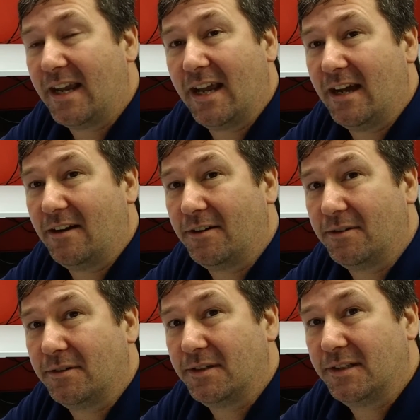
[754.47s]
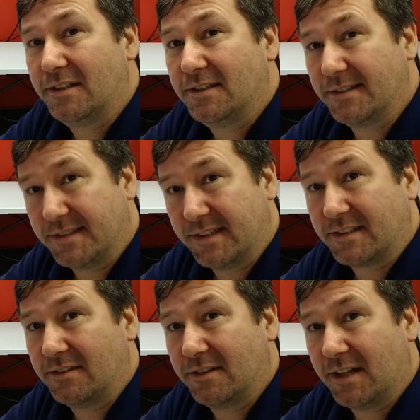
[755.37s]
how to
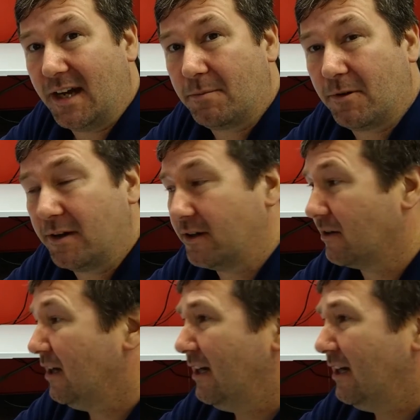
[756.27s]
signal an operator.